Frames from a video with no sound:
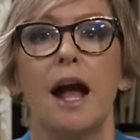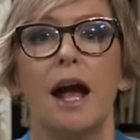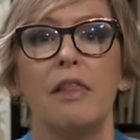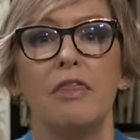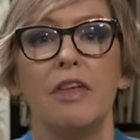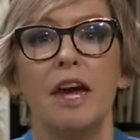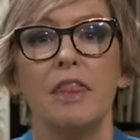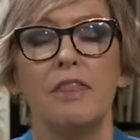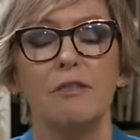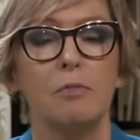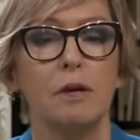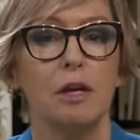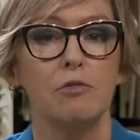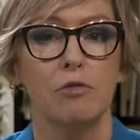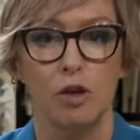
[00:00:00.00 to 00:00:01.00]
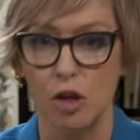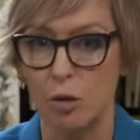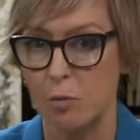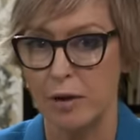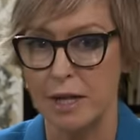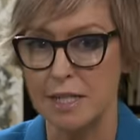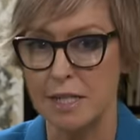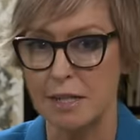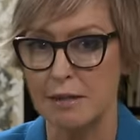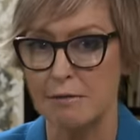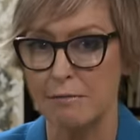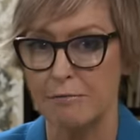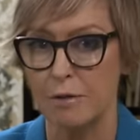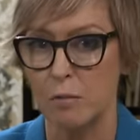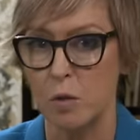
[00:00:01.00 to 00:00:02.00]
And there they've been
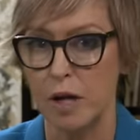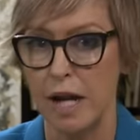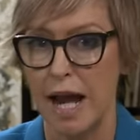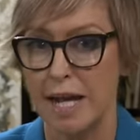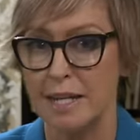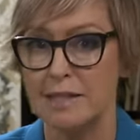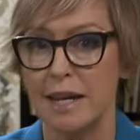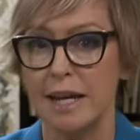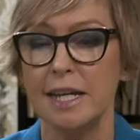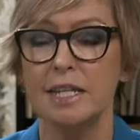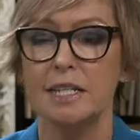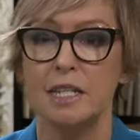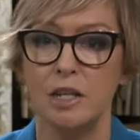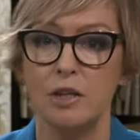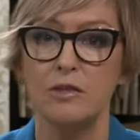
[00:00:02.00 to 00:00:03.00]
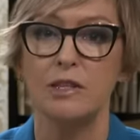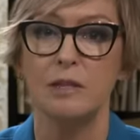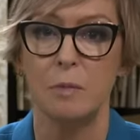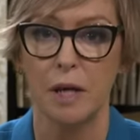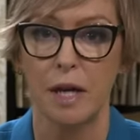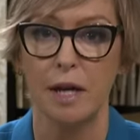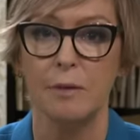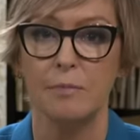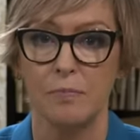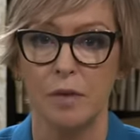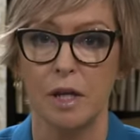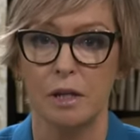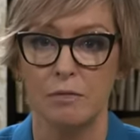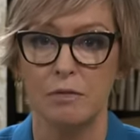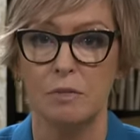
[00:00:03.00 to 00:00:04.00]
recuperating from what has and continues to be
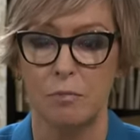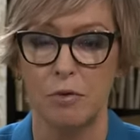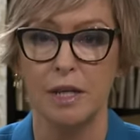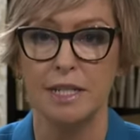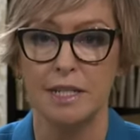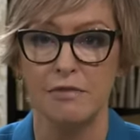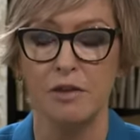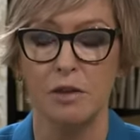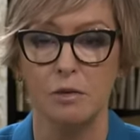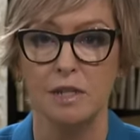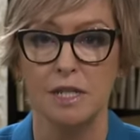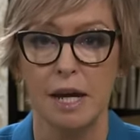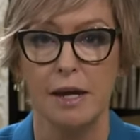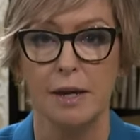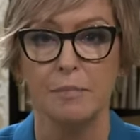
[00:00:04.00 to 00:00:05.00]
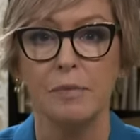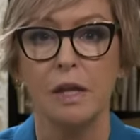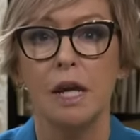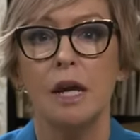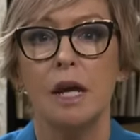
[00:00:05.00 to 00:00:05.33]
a pretty difficult time.